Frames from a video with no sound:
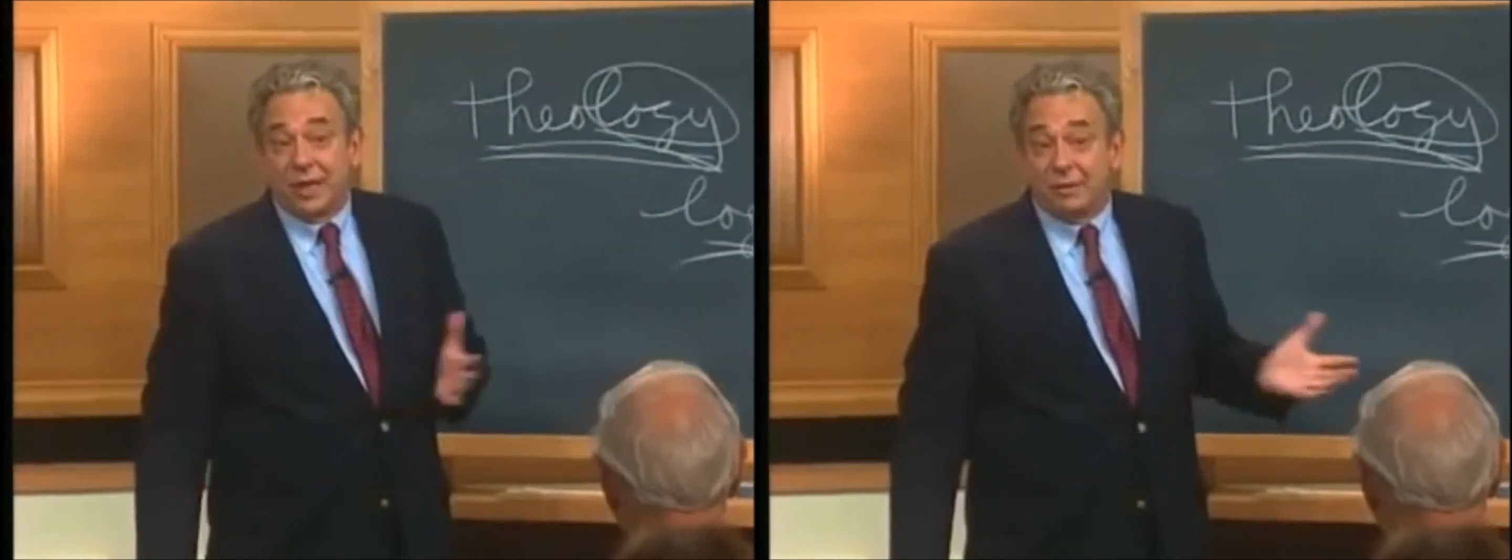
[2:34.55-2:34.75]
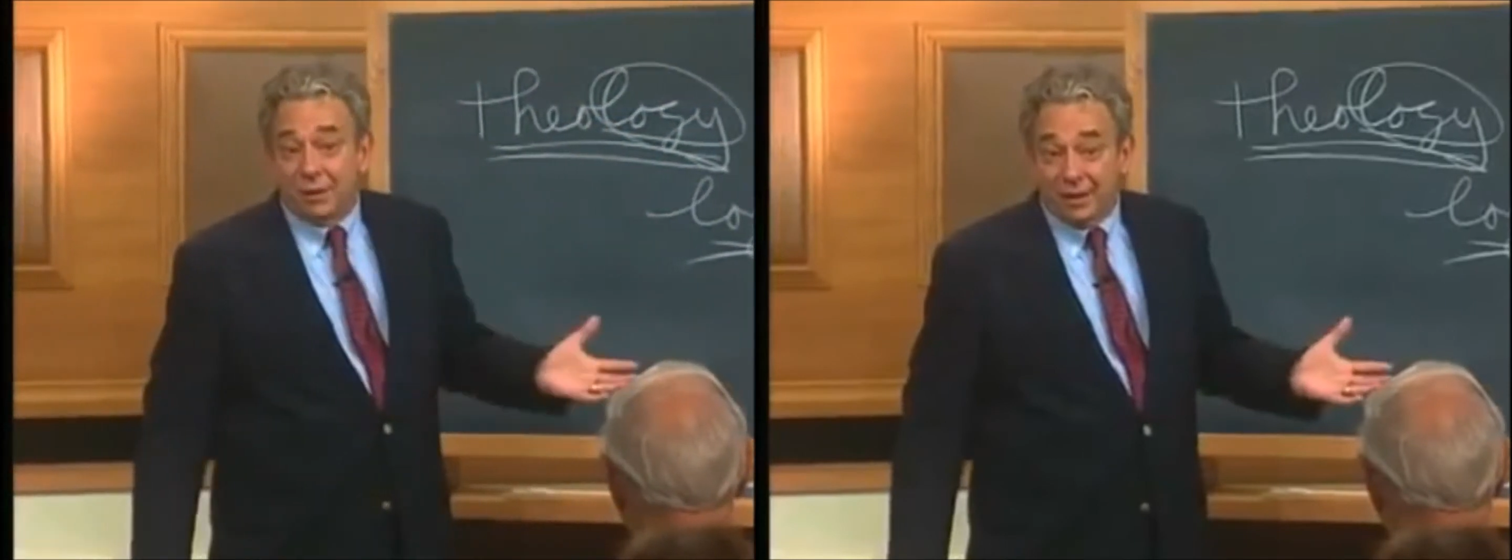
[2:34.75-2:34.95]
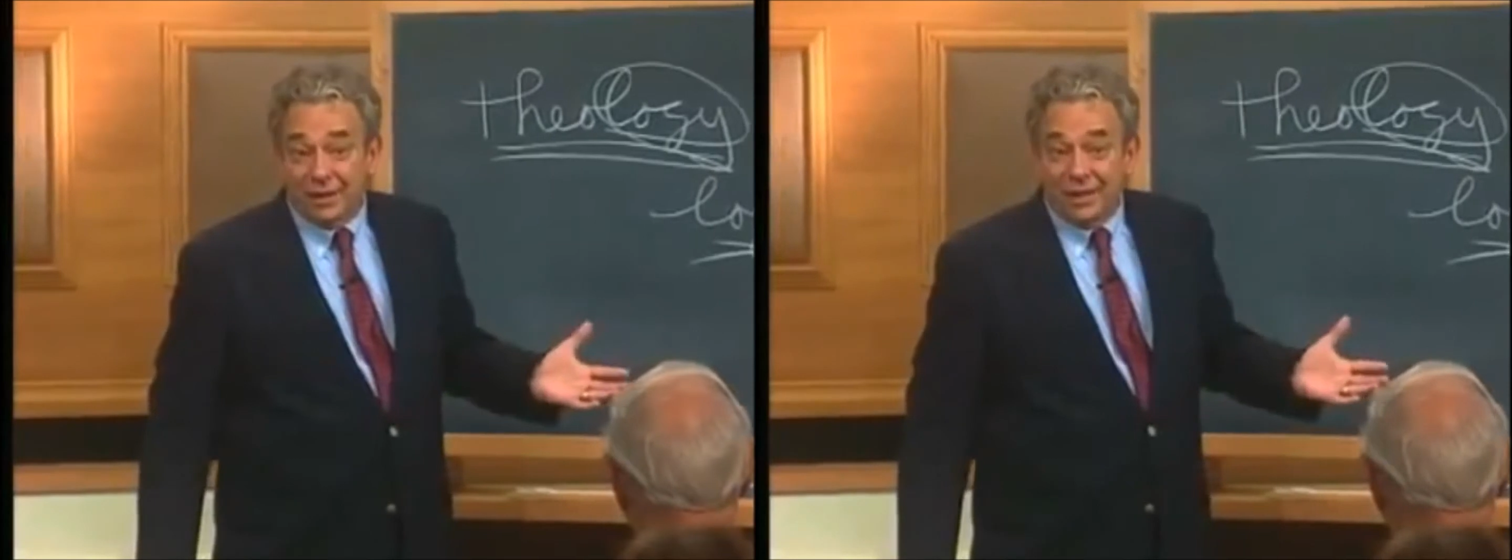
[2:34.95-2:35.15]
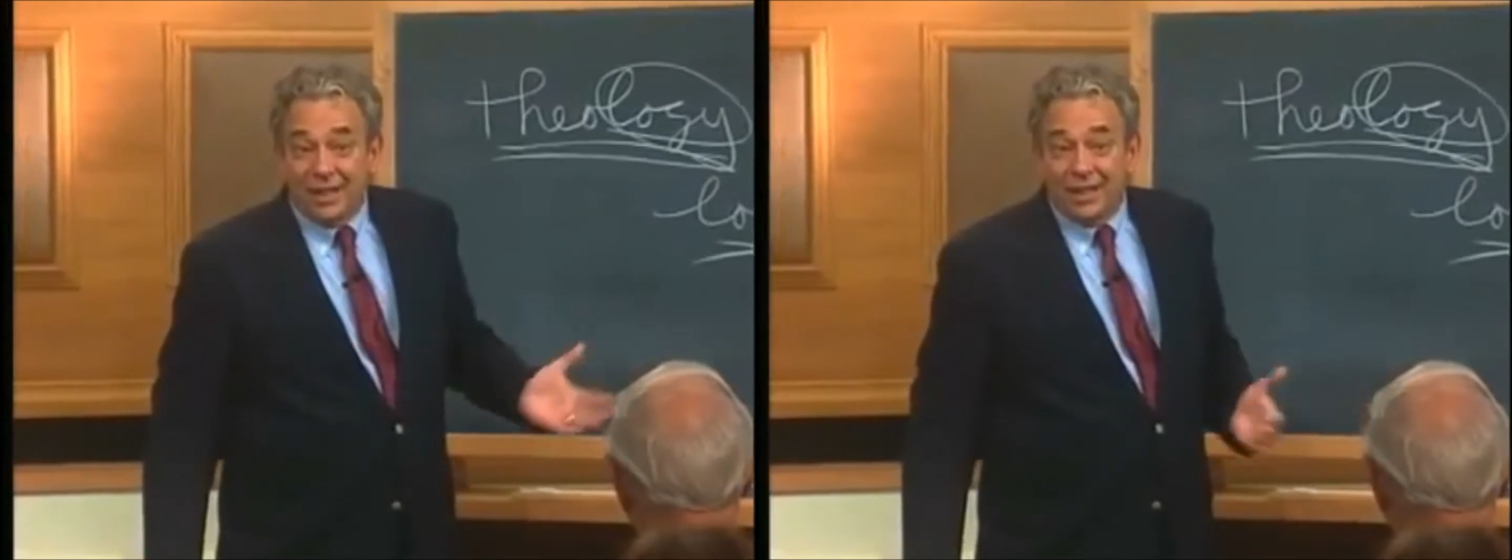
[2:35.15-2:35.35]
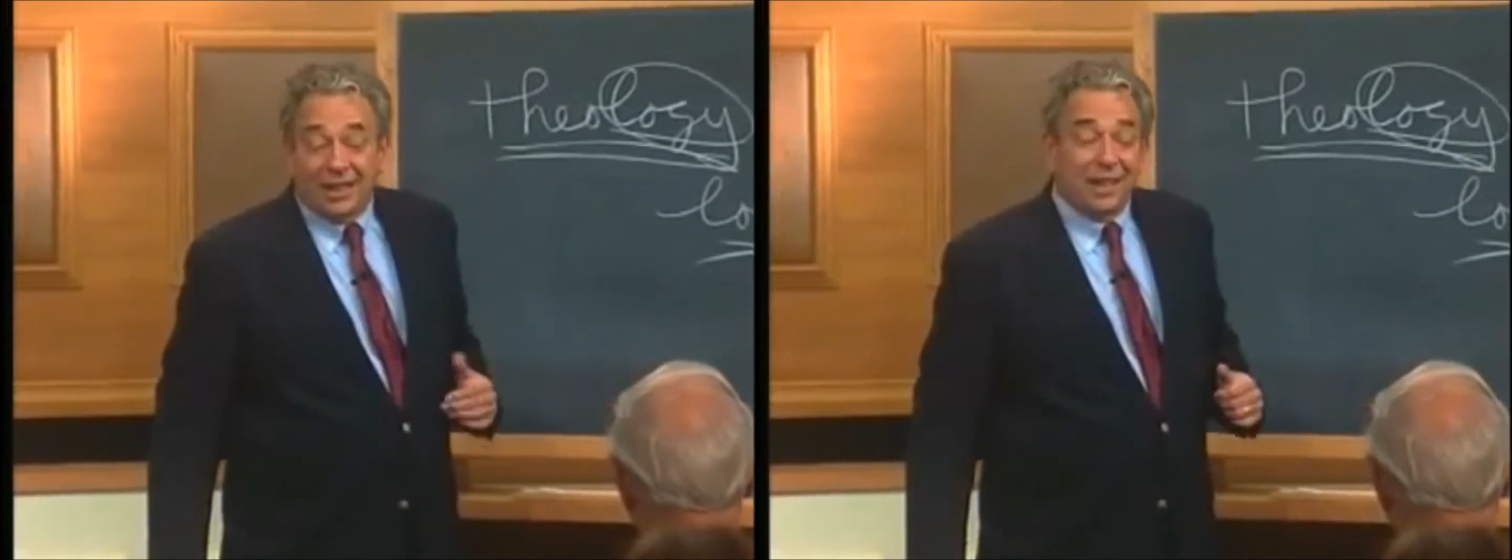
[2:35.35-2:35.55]
even
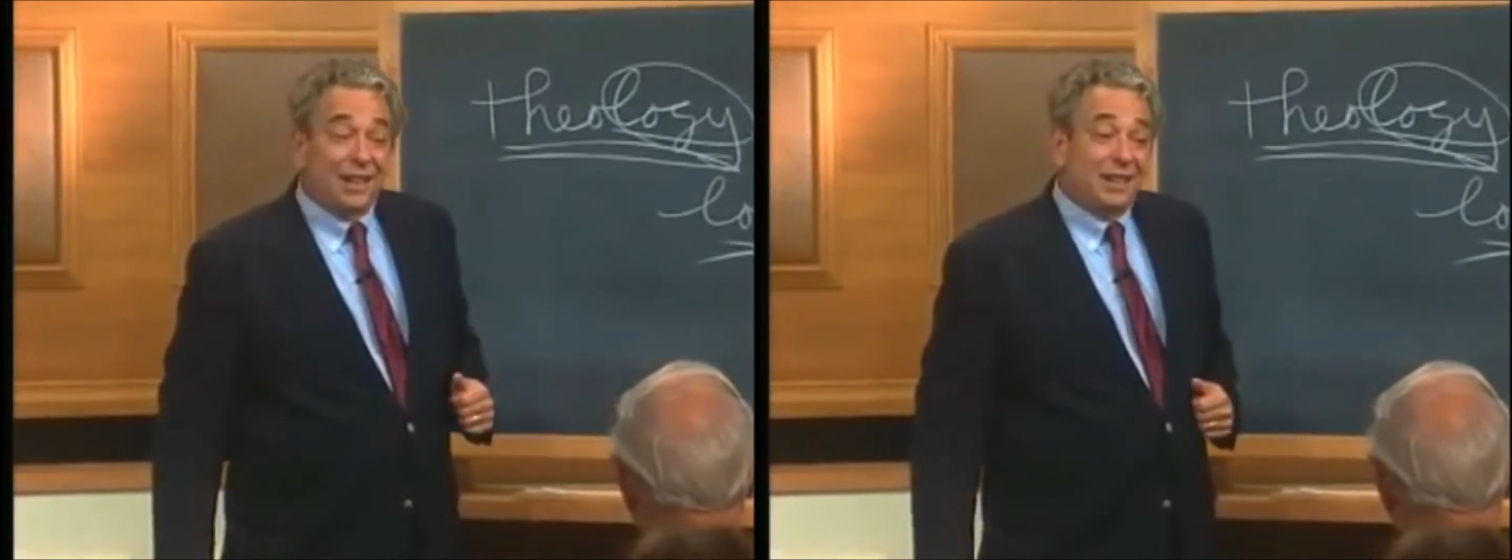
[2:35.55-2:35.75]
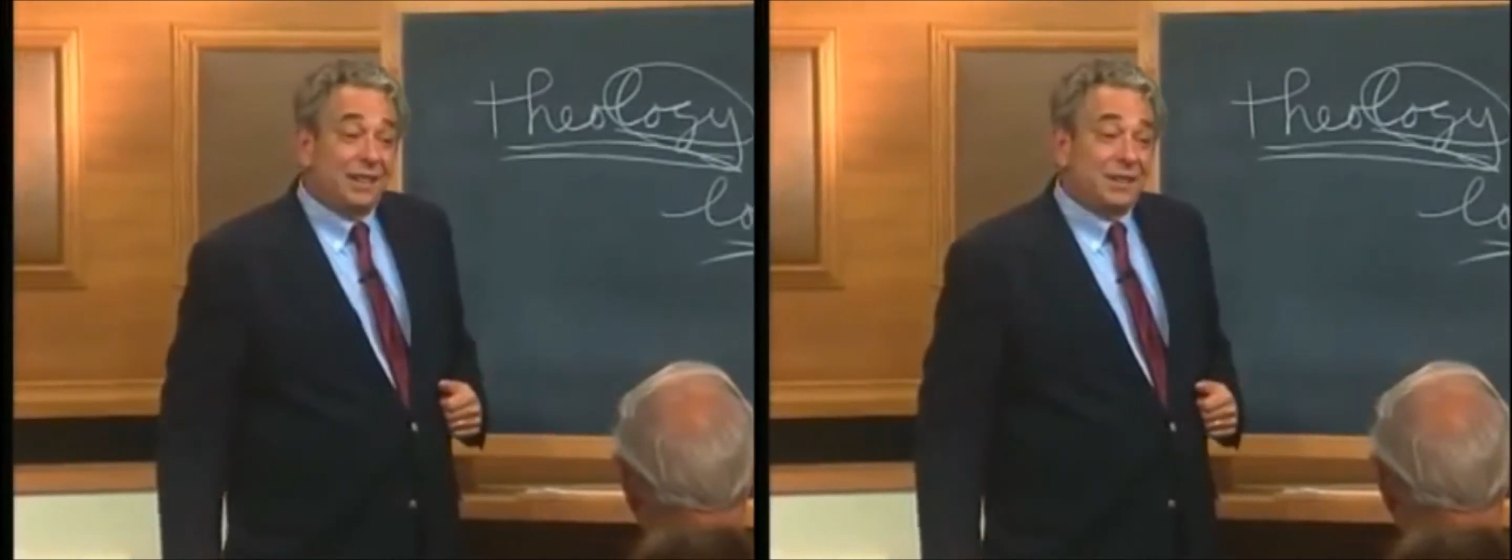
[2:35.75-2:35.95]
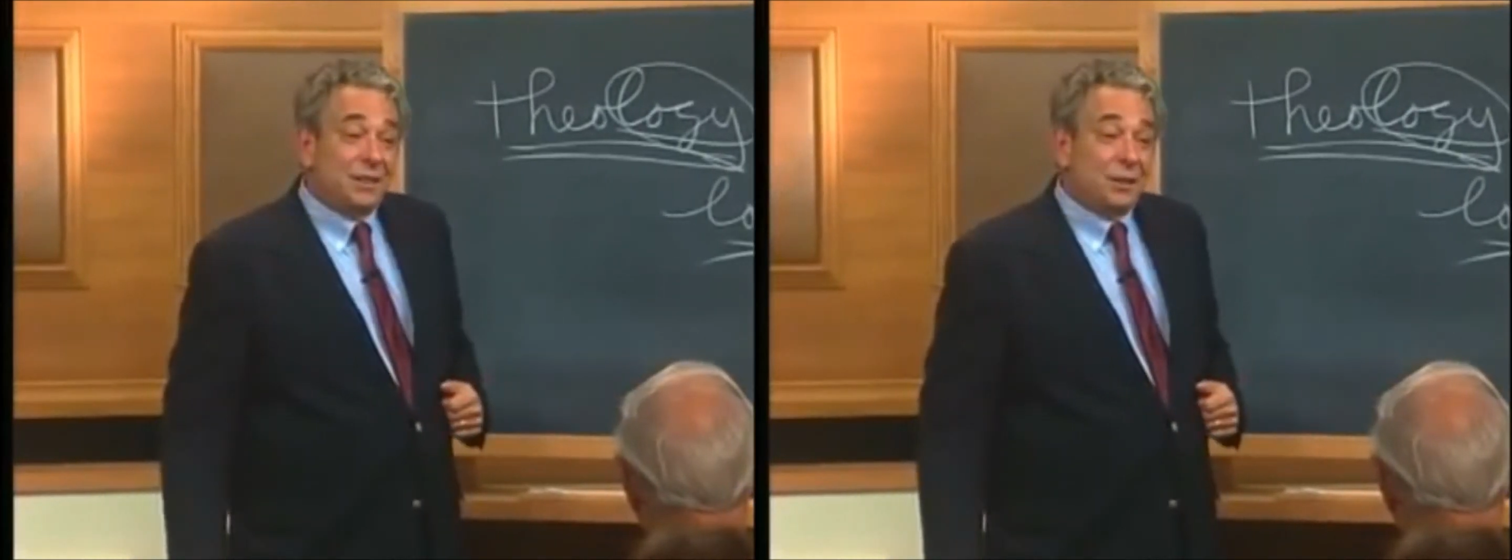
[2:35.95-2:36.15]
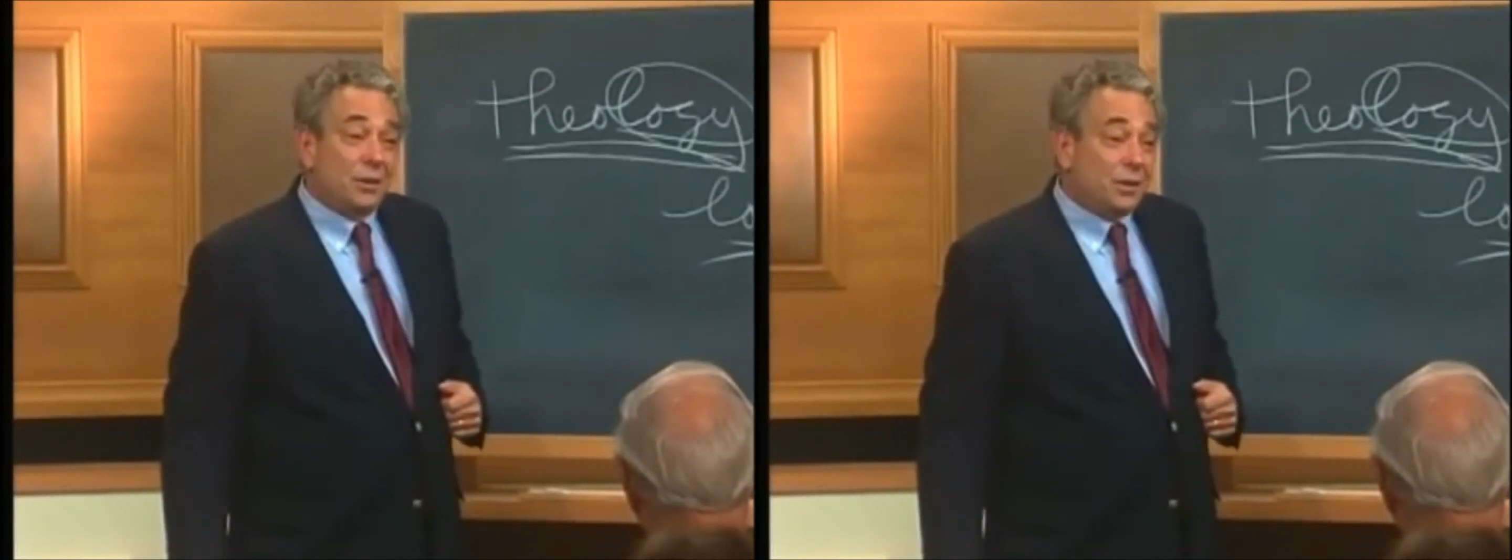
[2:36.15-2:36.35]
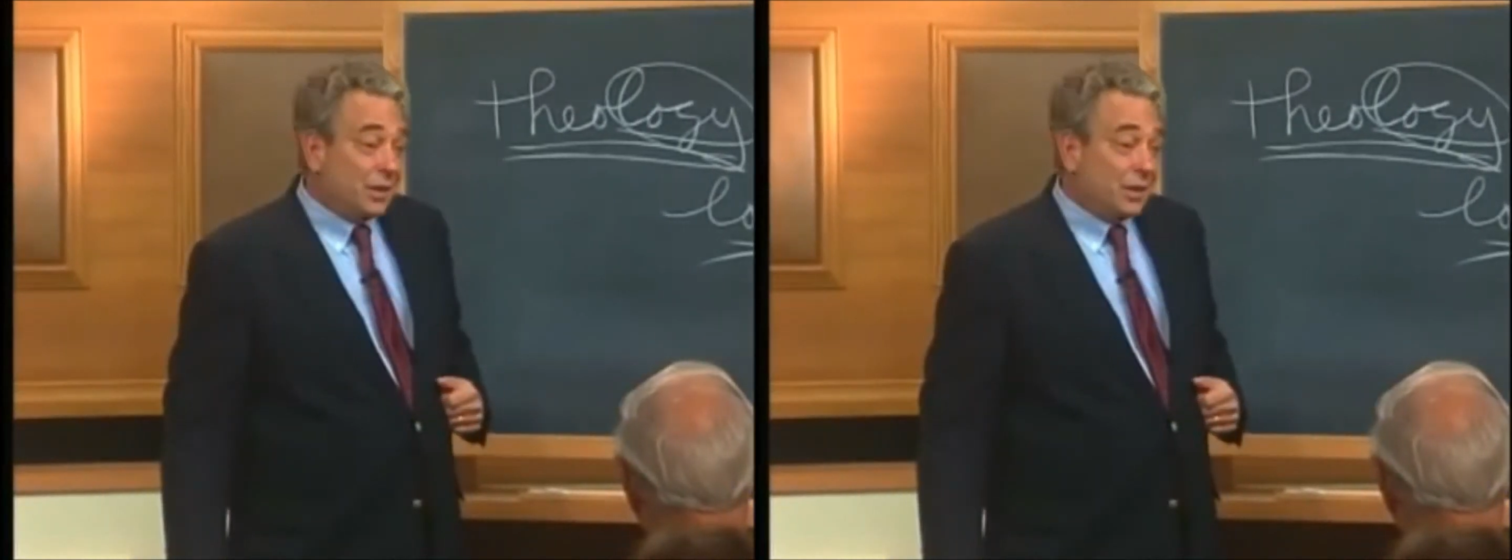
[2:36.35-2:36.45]
took